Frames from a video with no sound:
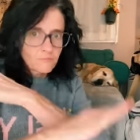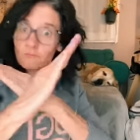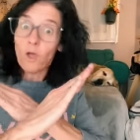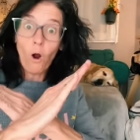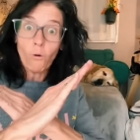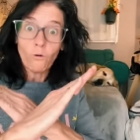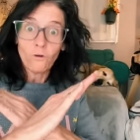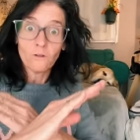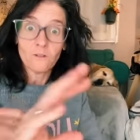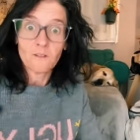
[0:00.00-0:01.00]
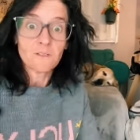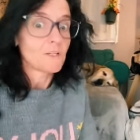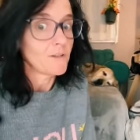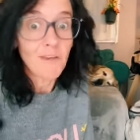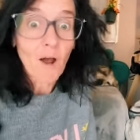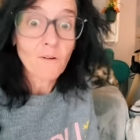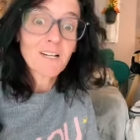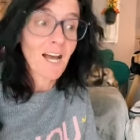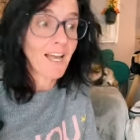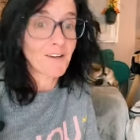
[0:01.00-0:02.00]
no, no.
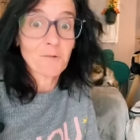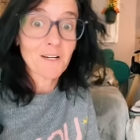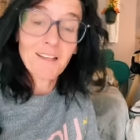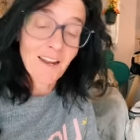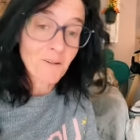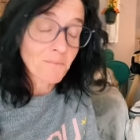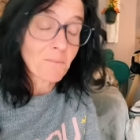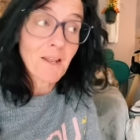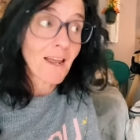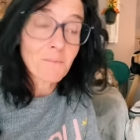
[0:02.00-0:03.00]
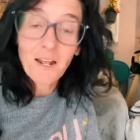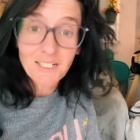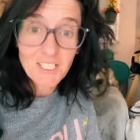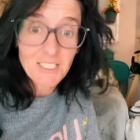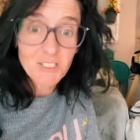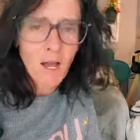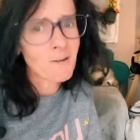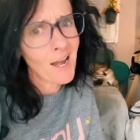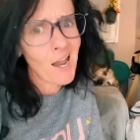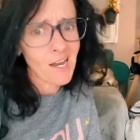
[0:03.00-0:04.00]
I don't want to. I'm, I'm not. I'm not a teacher. I
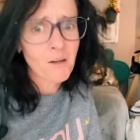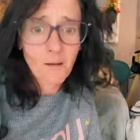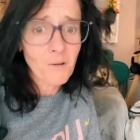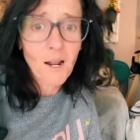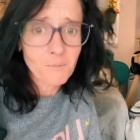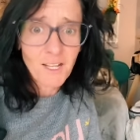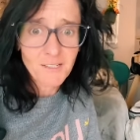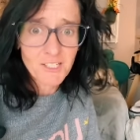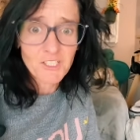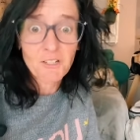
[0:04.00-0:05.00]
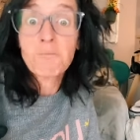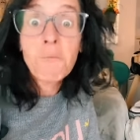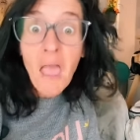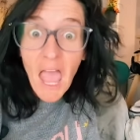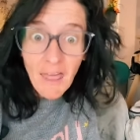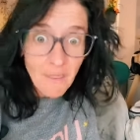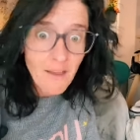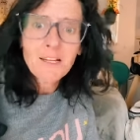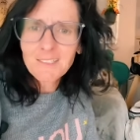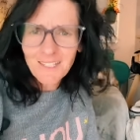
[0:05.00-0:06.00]
mean, I am, but I'm done teaching
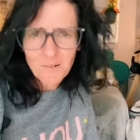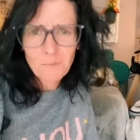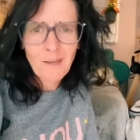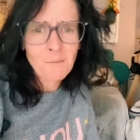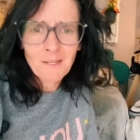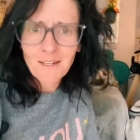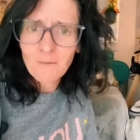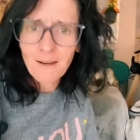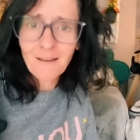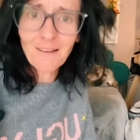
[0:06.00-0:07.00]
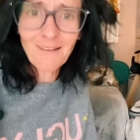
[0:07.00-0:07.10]
men because they don't pay me anyway,